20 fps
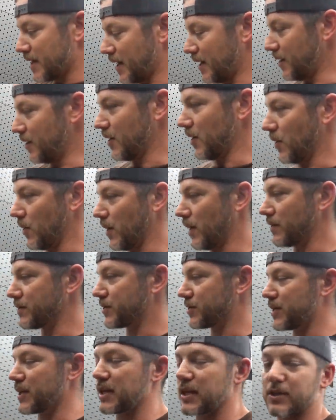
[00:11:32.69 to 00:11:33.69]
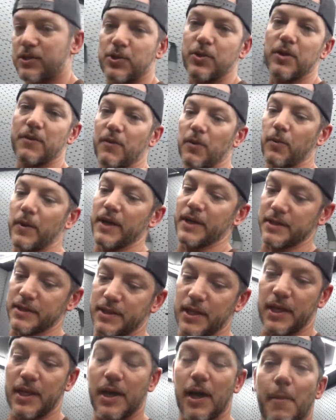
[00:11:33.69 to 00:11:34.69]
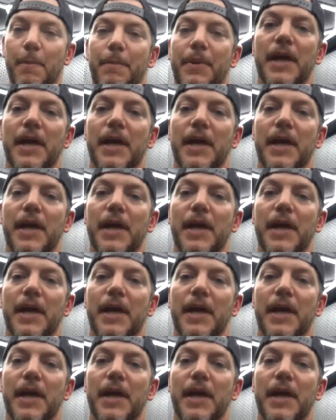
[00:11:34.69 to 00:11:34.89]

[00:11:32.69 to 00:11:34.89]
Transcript: I don't know, I'll stay in two different ways. A